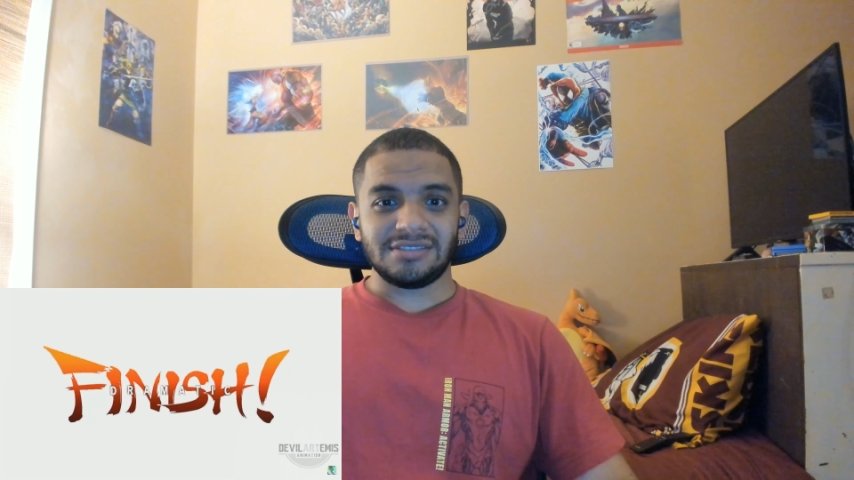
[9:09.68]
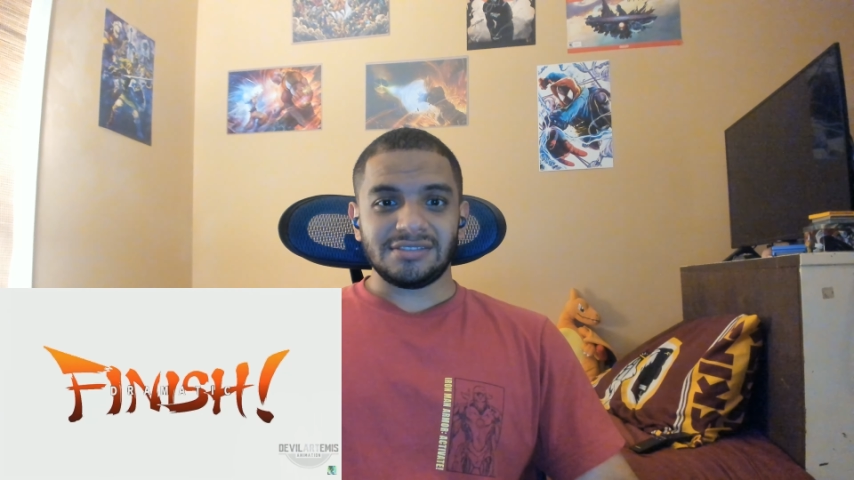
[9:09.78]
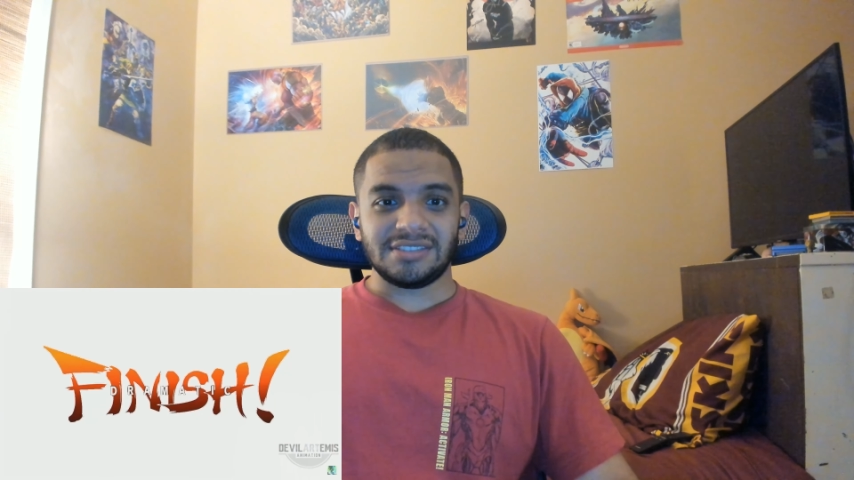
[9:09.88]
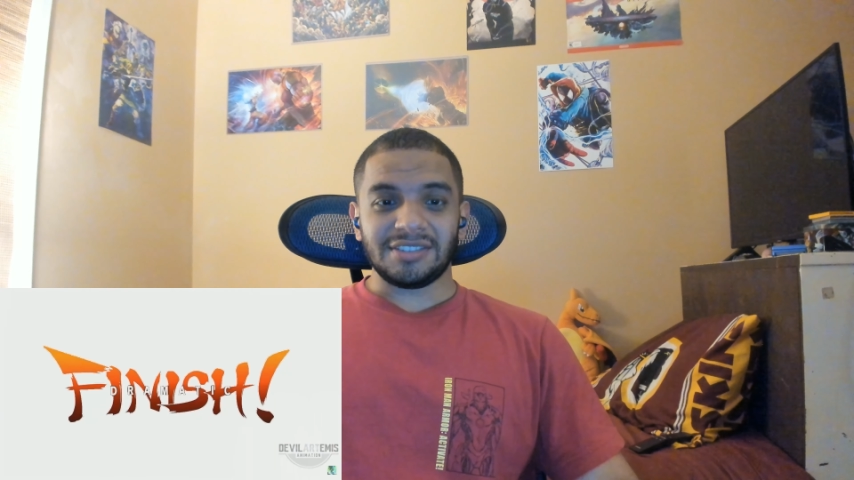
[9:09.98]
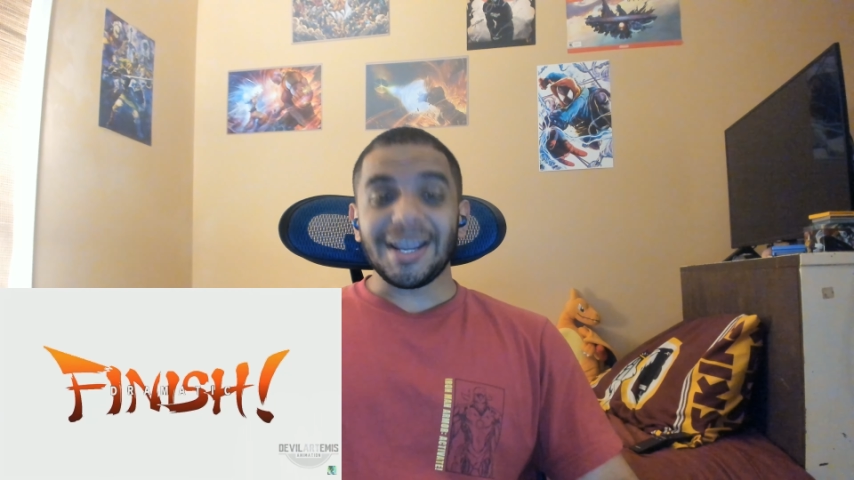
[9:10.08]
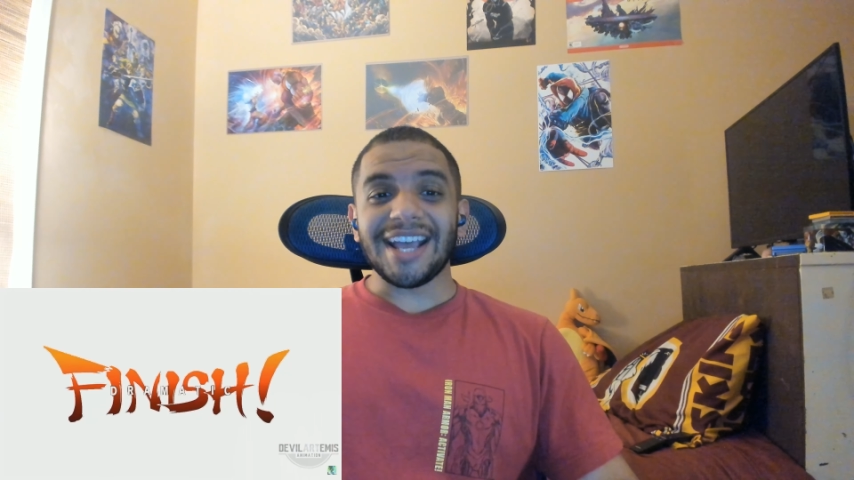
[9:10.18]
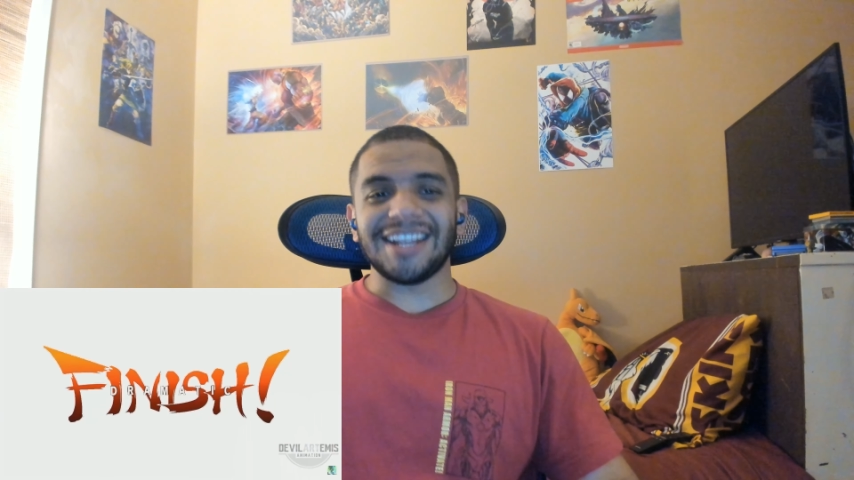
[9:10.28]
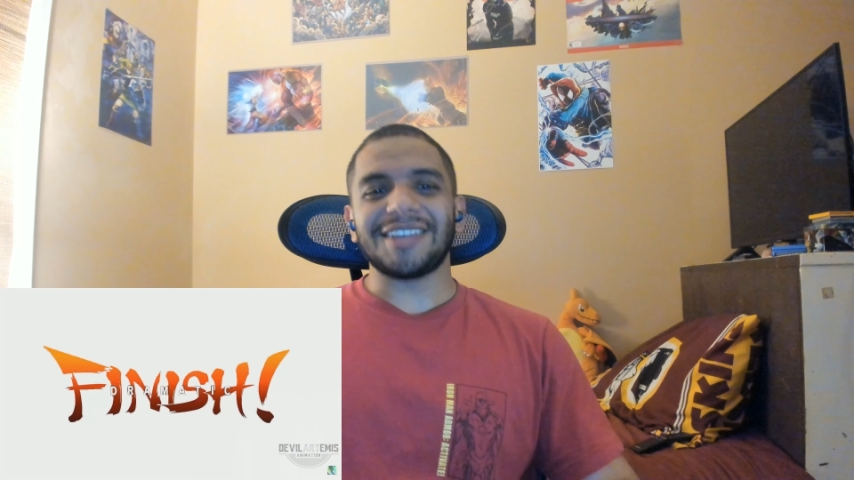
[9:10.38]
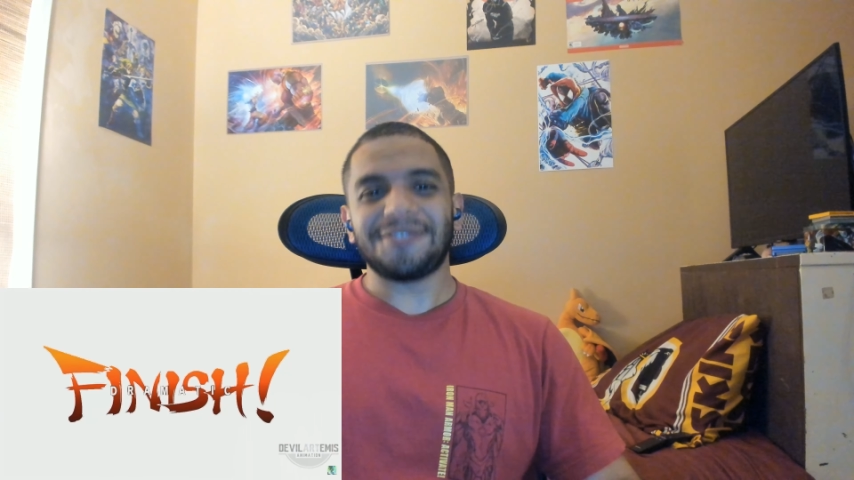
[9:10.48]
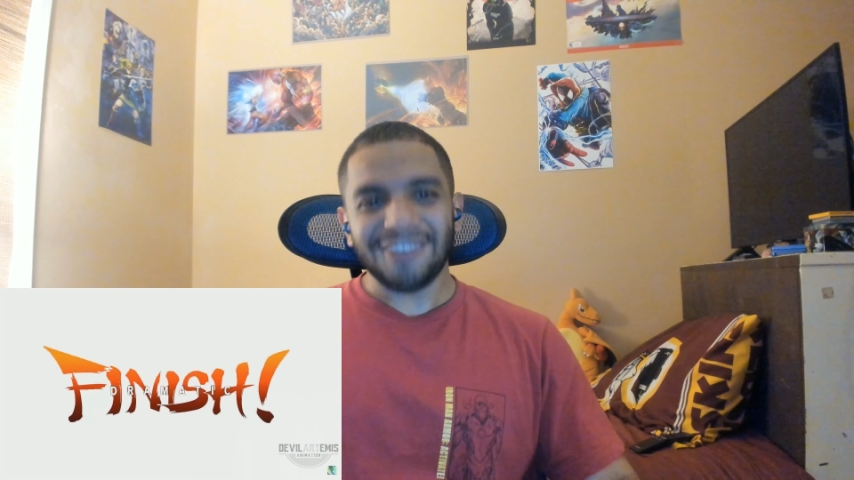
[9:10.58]
Radic
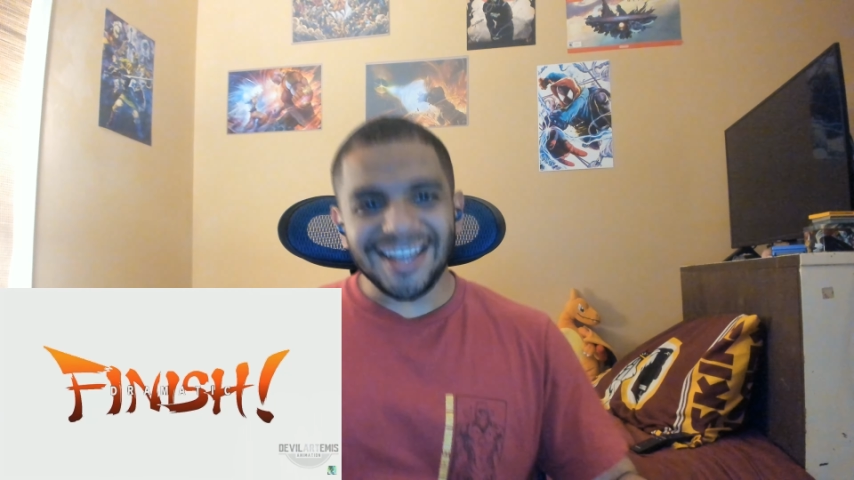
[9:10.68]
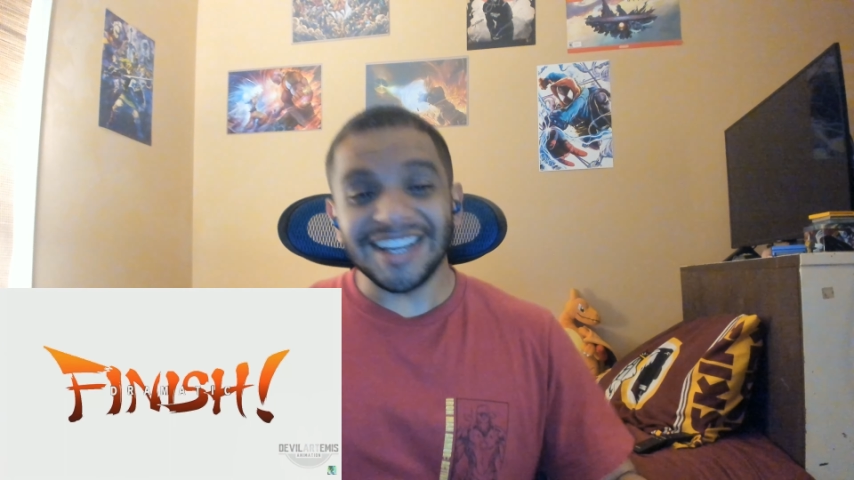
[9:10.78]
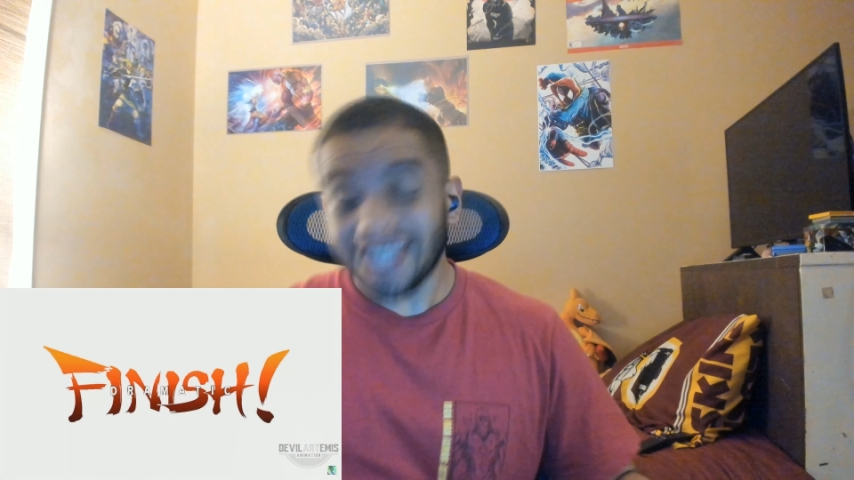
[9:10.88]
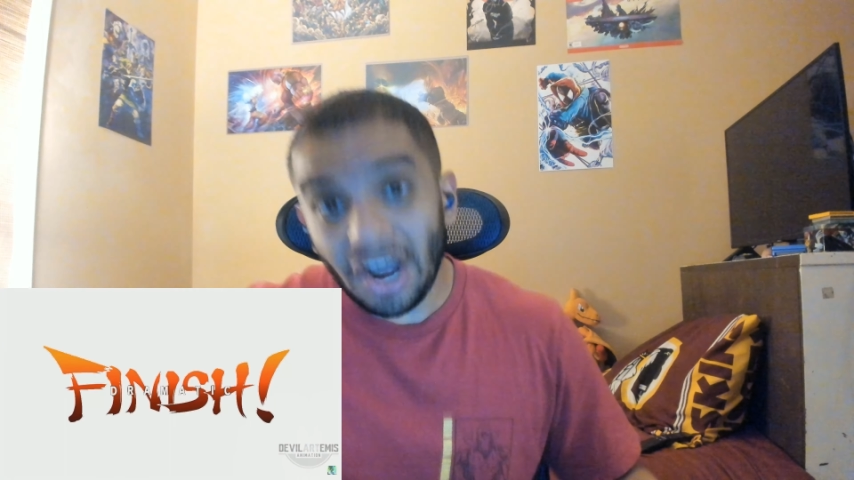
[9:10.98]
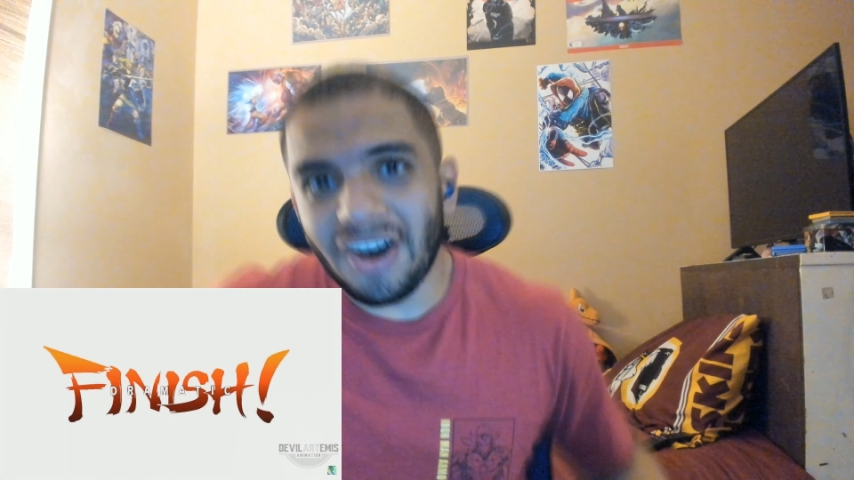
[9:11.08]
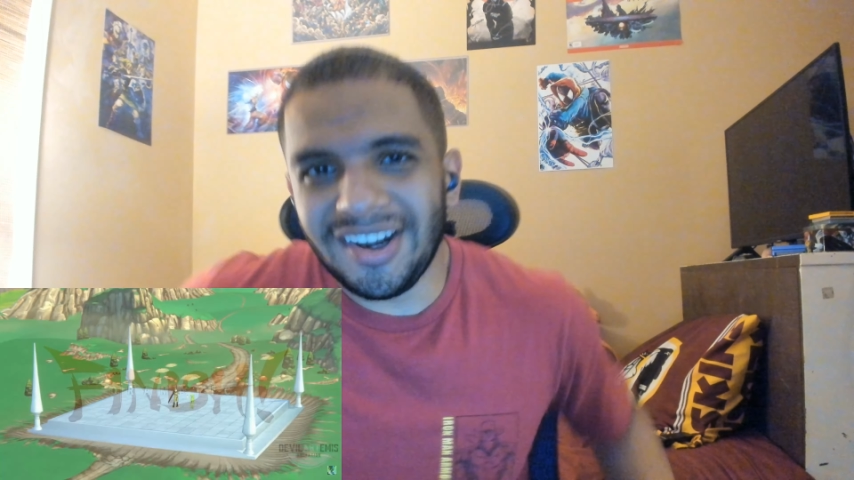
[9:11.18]
finish! Oh,